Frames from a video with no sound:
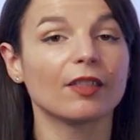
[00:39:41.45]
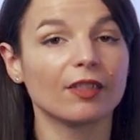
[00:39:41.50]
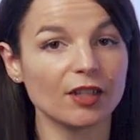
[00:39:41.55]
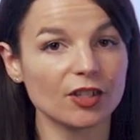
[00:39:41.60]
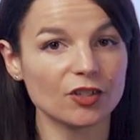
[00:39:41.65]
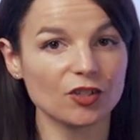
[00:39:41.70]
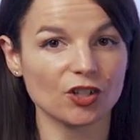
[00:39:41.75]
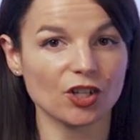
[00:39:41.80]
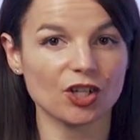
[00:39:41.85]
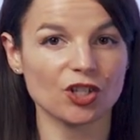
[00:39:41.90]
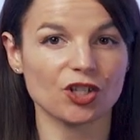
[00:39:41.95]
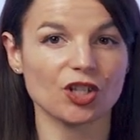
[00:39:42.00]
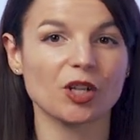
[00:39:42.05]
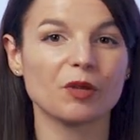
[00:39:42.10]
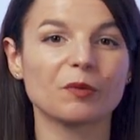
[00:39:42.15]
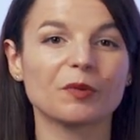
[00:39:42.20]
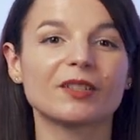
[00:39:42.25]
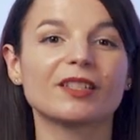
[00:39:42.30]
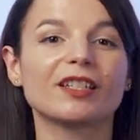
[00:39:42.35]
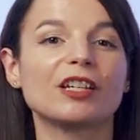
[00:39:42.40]
This cheat
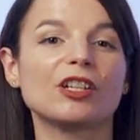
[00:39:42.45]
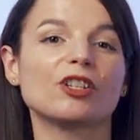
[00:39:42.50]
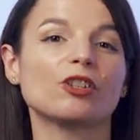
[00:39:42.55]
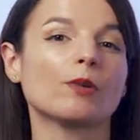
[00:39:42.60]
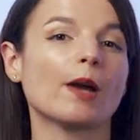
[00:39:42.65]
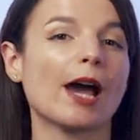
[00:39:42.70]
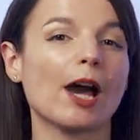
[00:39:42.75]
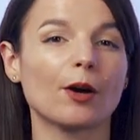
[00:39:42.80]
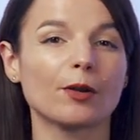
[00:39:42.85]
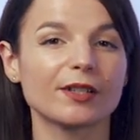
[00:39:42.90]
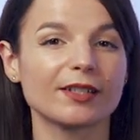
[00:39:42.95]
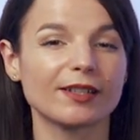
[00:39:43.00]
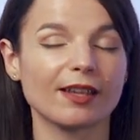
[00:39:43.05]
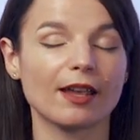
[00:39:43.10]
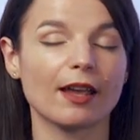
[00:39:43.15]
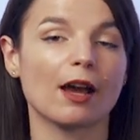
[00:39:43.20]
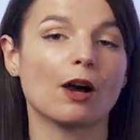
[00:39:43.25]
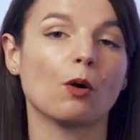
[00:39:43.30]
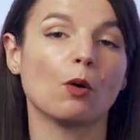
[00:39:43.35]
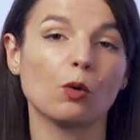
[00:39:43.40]
sheet will teach you how to say
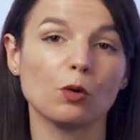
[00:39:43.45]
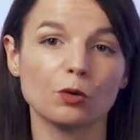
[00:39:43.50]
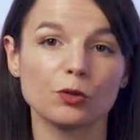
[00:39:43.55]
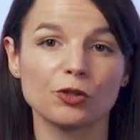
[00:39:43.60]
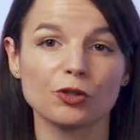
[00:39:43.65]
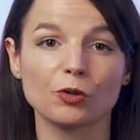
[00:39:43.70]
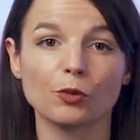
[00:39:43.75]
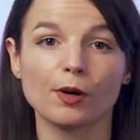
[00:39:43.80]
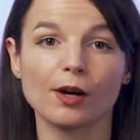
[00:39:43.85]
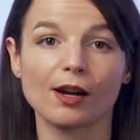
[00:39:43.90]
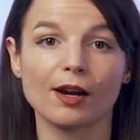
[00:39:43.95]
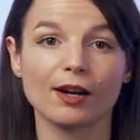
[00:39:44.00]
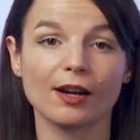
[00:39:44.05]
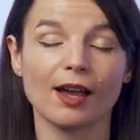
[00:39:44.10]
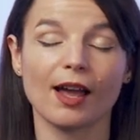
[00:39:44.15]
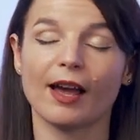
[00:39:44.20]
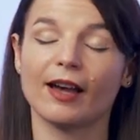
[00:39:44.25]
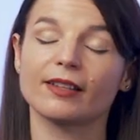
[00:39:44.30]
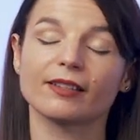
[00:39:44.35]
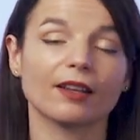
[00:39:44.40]
how old you are,
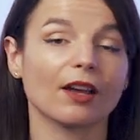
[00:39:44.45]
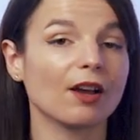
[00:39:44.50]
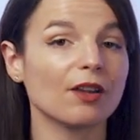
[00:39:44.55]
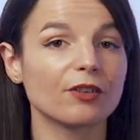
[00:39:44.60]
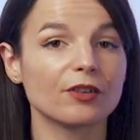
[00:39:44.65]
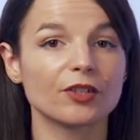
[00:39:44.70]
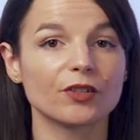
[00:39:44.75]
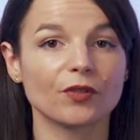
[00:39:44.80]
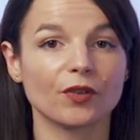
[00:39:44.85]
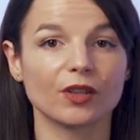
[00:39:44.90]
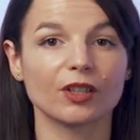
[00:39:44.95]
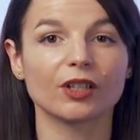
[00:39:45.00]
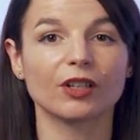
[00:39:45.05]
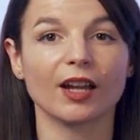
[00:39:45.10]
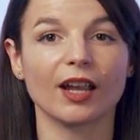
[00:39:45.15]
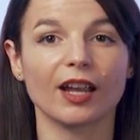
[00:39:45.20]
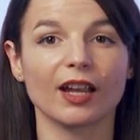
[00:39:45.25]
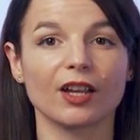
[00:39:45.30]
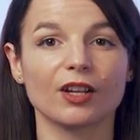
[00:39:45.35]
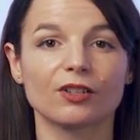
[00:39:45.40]
ask others for their
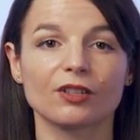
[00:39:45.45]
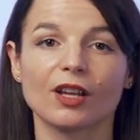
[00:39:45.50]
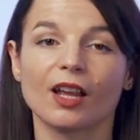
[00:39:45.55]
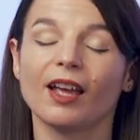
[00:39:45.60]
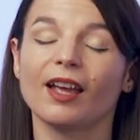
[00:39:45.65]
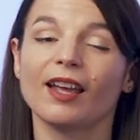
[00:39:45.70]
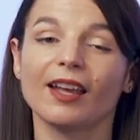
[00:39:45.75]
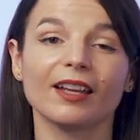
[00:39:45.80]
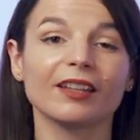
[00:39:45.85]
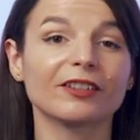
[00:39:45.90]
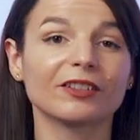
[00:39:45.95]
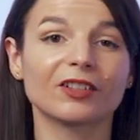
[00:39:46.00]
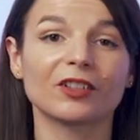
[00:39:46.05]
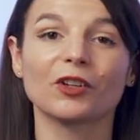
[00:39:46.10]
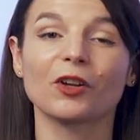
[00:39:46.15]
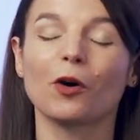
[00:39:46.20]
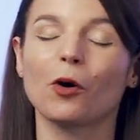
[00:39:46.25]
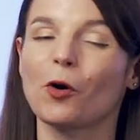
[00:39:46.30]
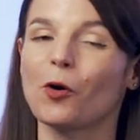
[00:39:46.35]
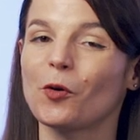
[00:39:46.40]
age, and learn
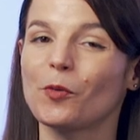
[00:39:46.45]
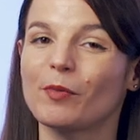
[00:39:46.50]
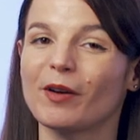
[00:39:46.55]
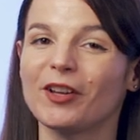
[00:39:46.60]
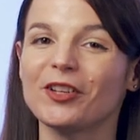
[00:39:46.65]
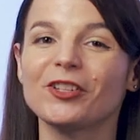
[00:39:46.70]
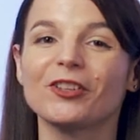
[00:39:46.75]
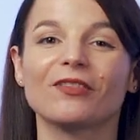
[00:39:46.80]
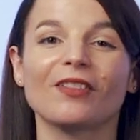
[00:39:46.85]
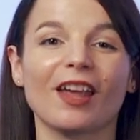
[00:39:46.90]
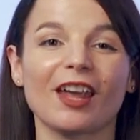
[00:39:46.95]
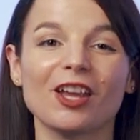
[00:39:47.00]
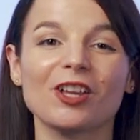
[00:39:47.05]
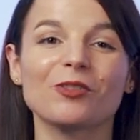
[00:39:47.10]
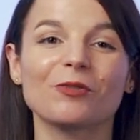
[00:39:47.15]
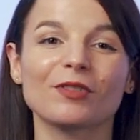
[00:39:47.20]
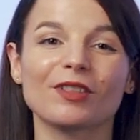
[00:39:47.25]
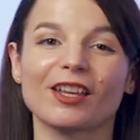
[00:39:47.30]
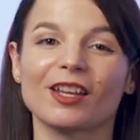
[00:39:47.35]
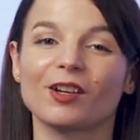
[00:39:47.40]
a whole bunch of
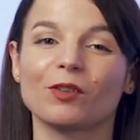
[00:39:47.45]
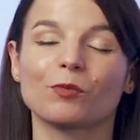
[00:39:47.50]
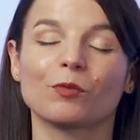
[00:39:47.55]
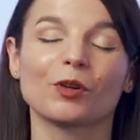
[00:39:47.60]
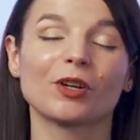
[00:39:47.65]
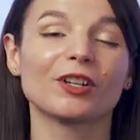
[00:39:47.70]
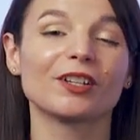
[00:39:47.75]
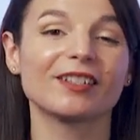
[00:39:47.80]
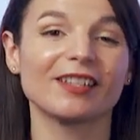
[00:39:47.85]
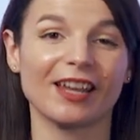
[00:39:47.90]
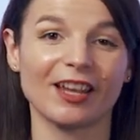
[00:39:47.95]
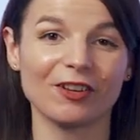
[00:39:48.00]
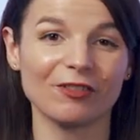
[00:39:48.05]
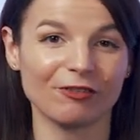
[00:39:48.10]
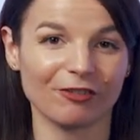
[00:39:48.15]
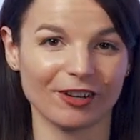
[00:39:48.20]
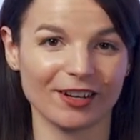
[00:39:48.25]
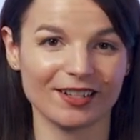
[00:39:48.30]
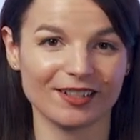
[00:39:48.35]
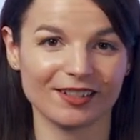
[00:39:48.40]
age-related words and
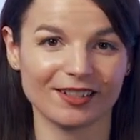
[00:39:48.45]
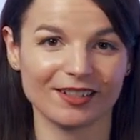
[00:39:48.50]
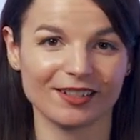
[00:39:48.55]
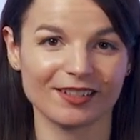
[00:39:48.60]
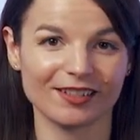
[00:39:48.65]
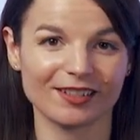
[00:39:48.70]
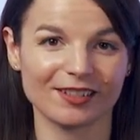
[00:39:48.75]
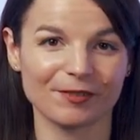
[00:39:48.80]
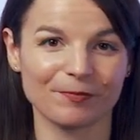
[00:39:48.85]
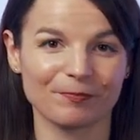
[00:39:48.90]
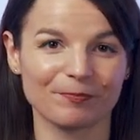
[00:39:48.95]
phrases.